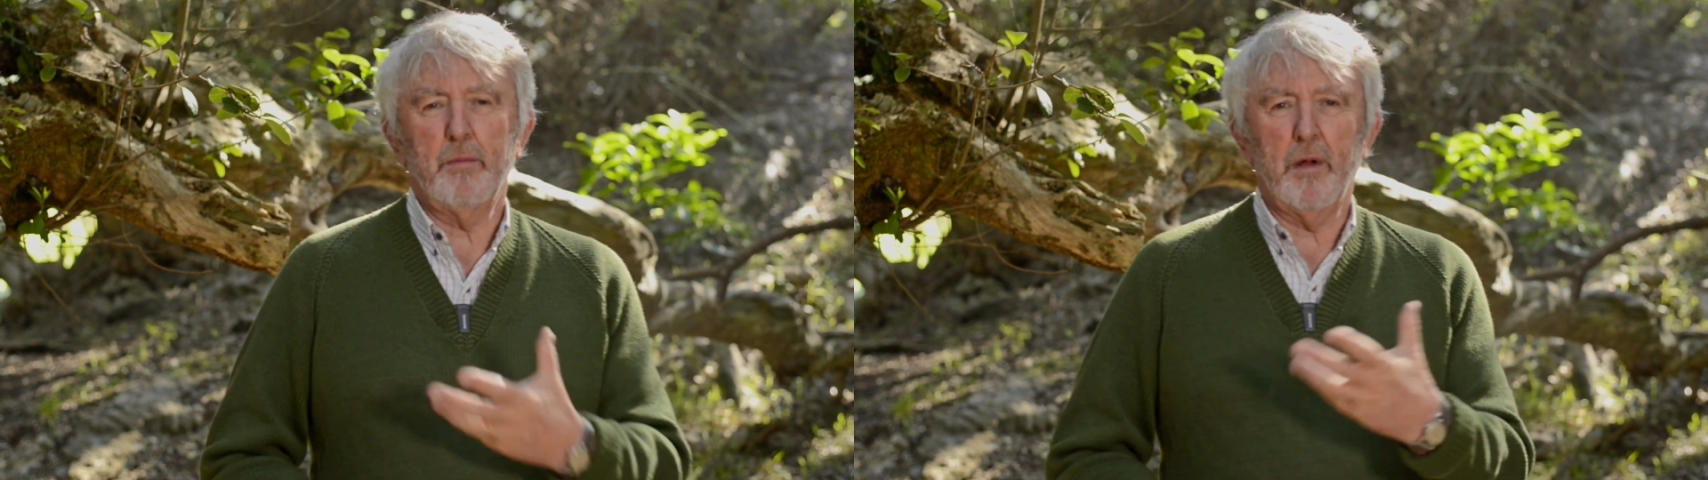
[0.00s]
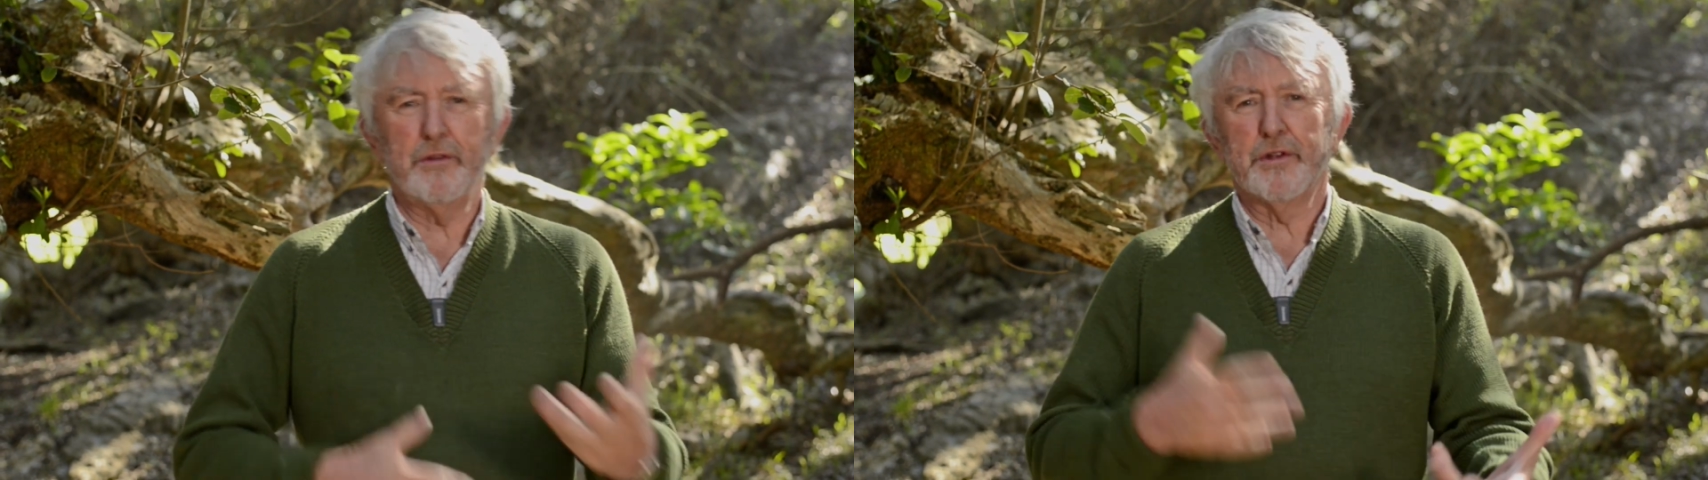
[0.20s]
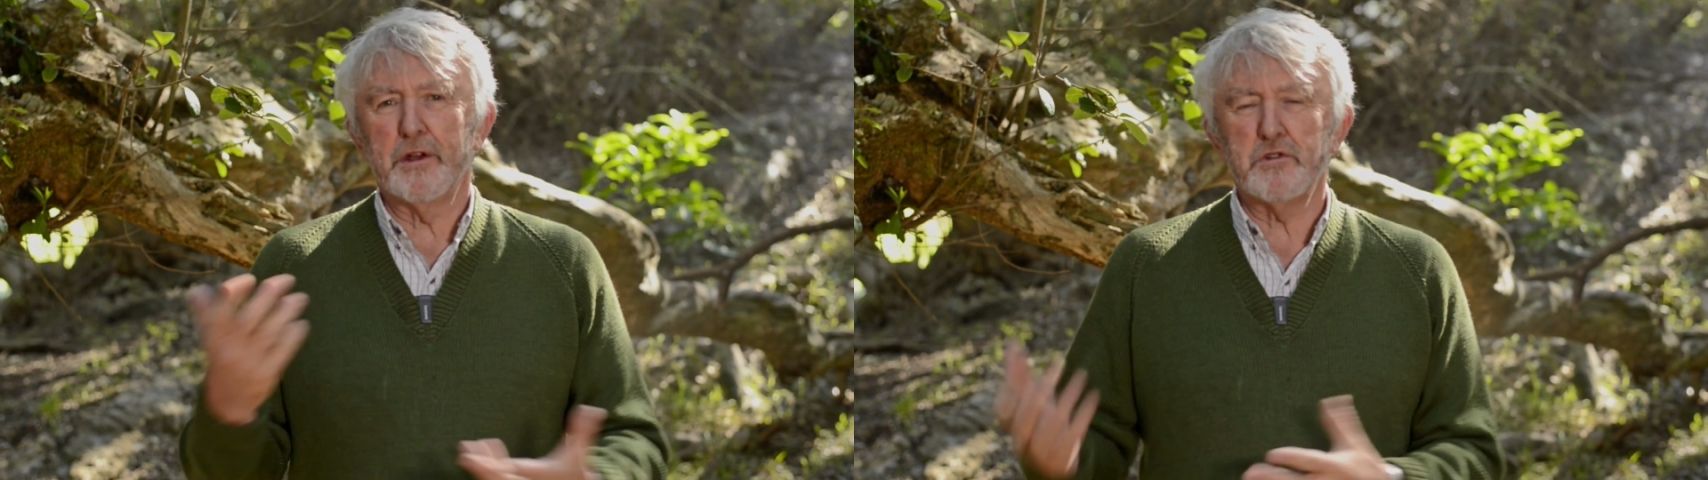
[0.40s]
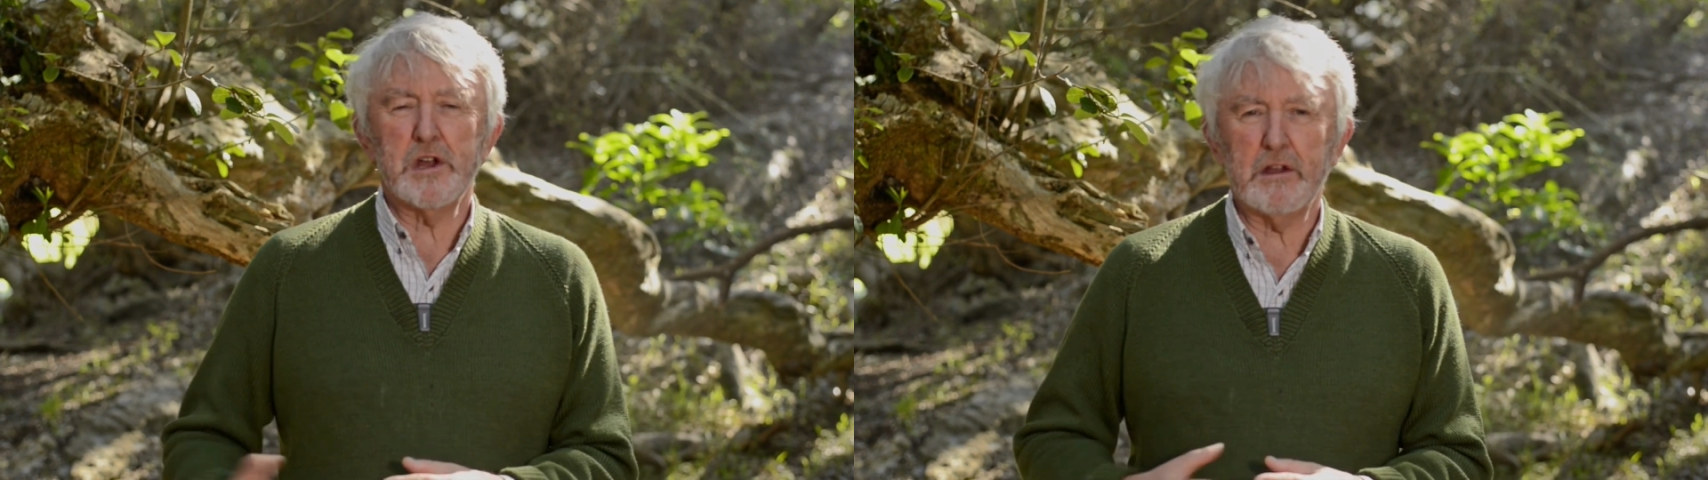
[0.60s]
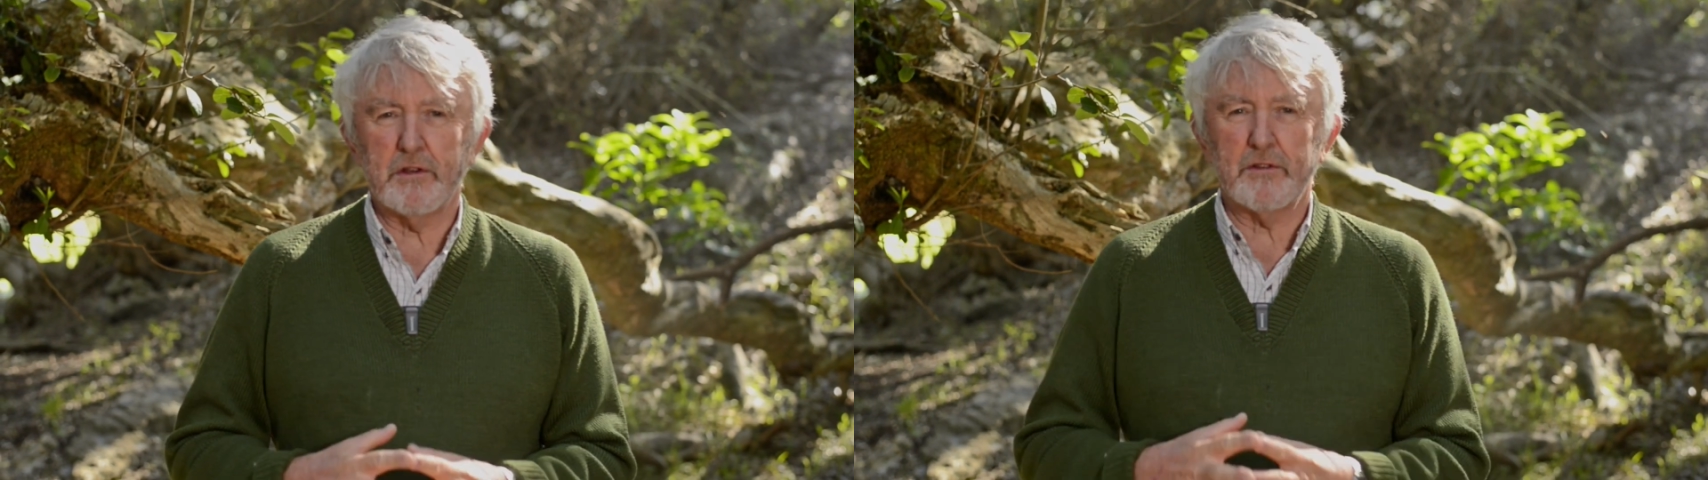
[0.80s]
well, you know,
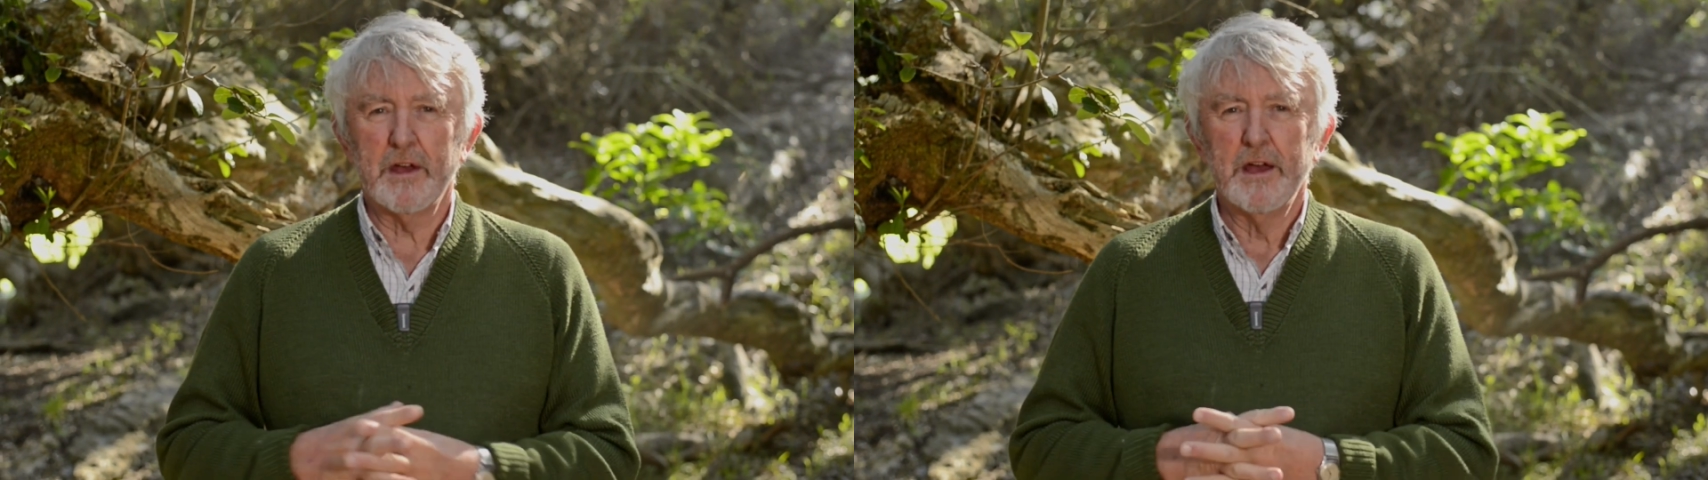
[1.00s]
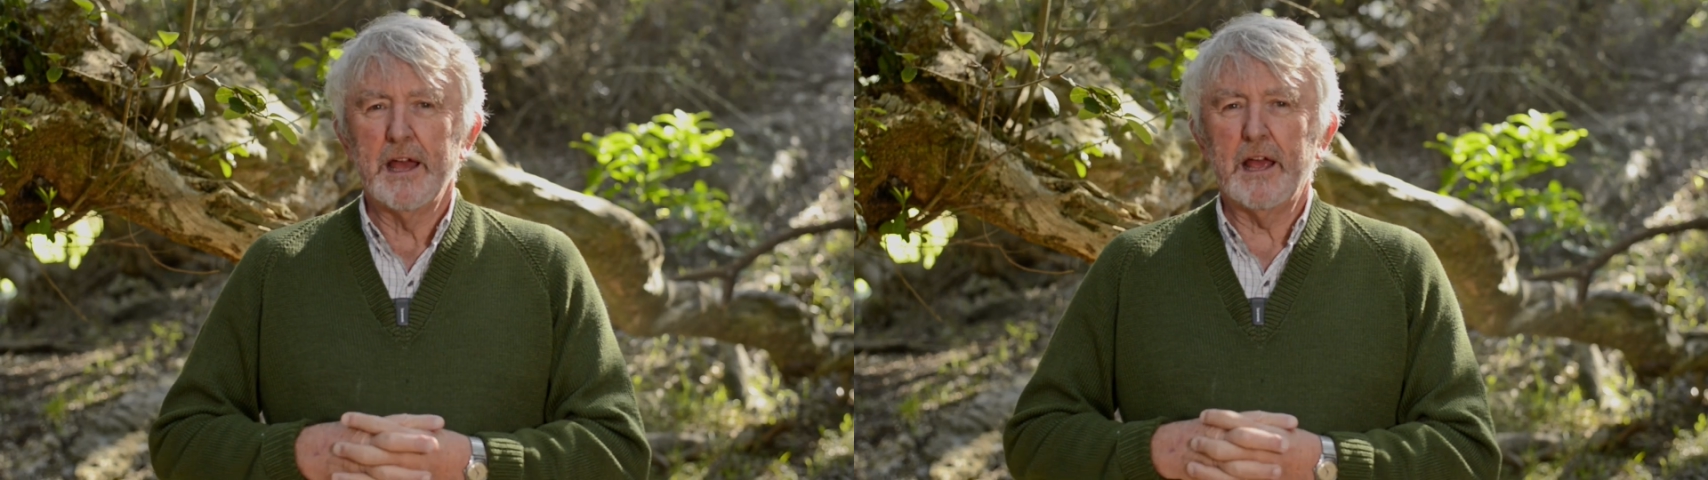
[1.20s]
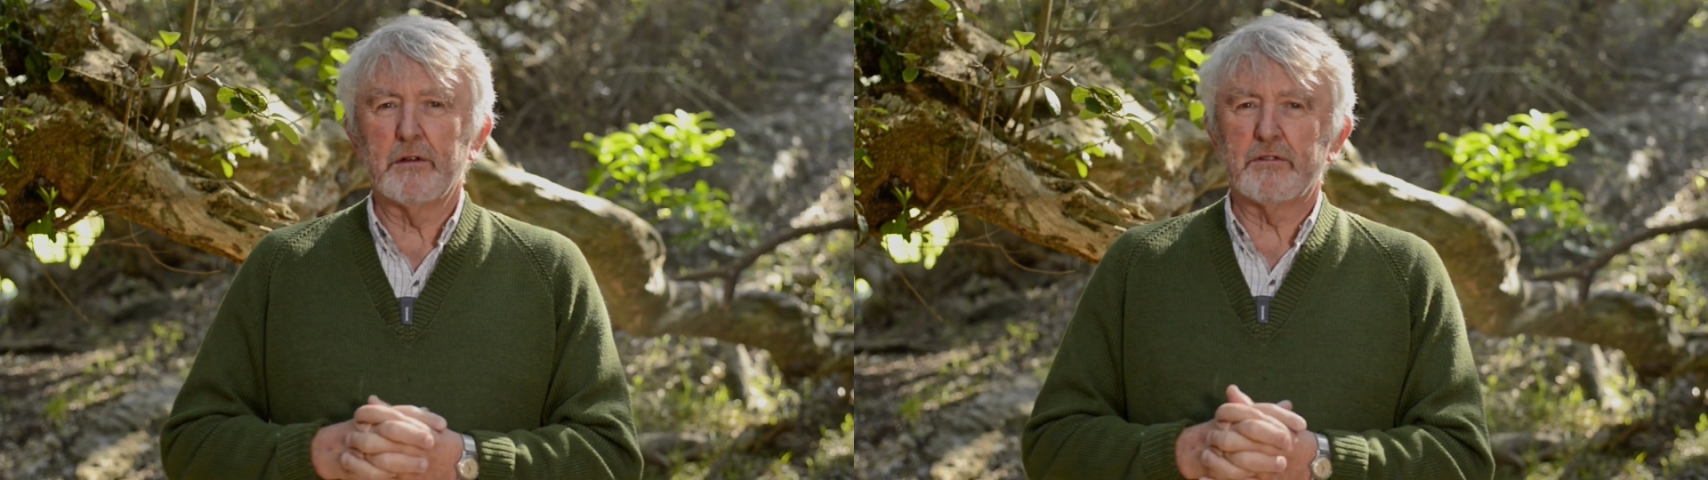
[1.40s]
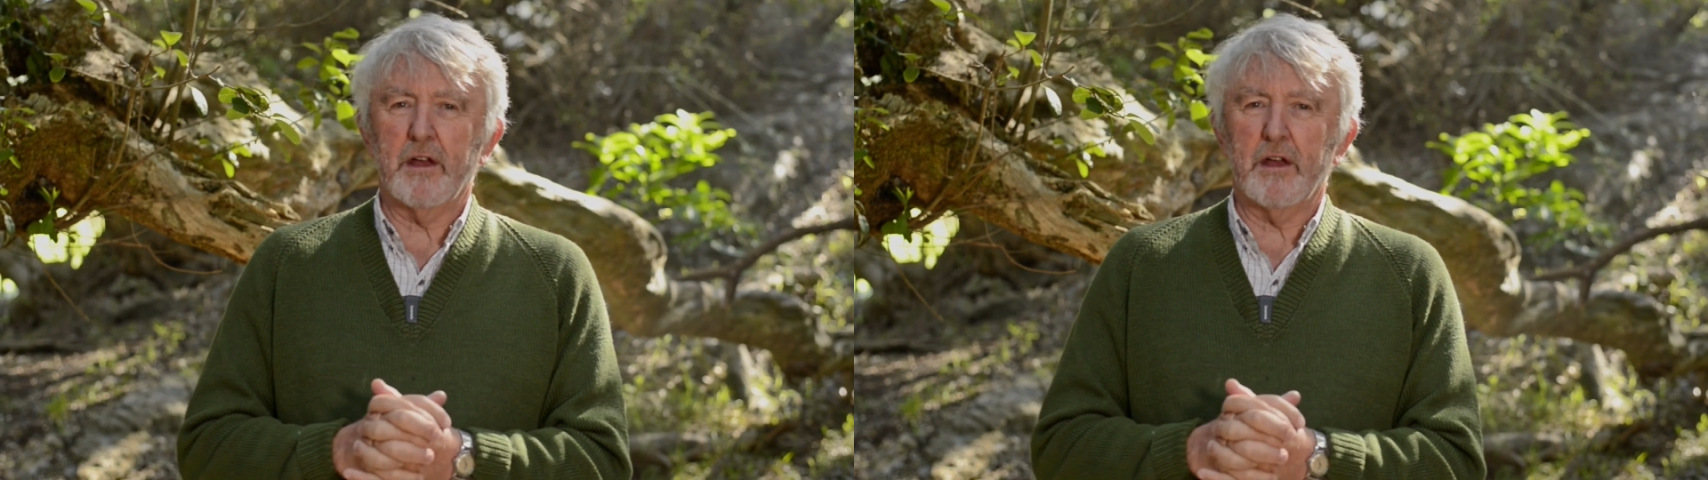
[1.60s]
Jesus heals